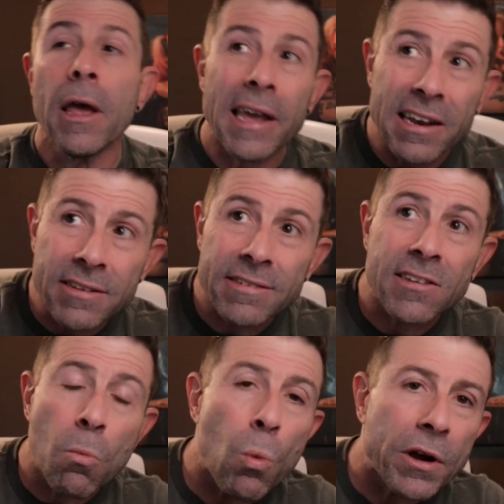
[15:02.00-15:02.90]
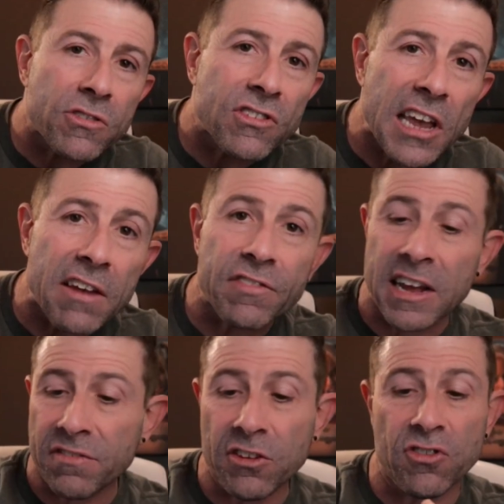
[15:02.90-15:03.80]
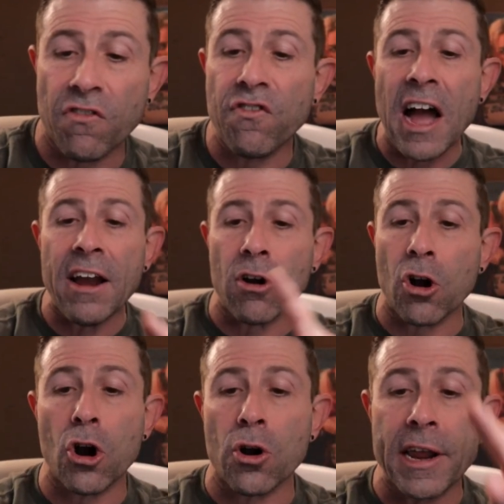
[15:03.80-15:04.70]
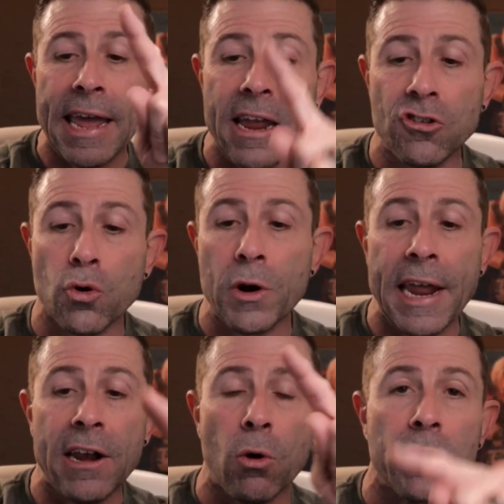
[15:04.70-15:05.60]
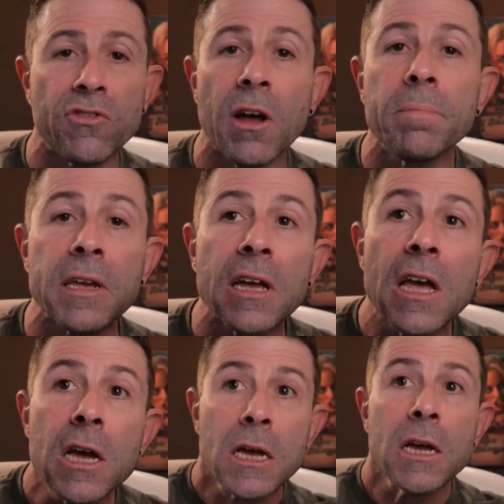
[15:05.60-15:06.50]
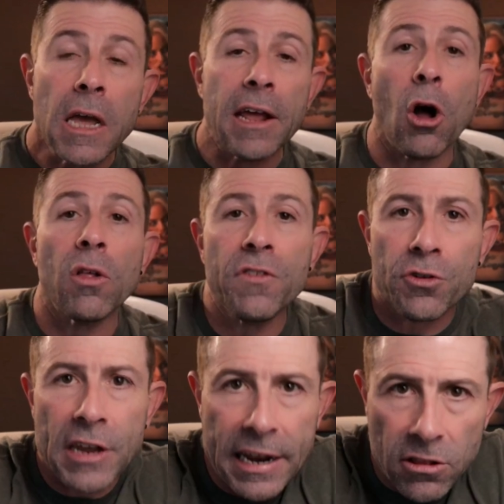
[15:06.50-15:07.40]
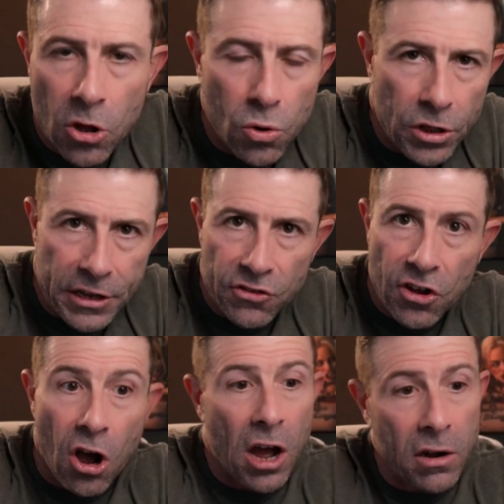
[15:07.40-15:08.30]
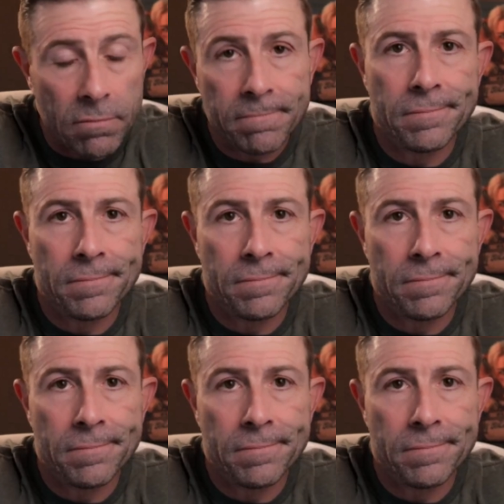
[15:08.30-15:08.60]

It is somewhere safe that if there's a fire, a hurricane, tornado, or something, and all of your data locally is gone,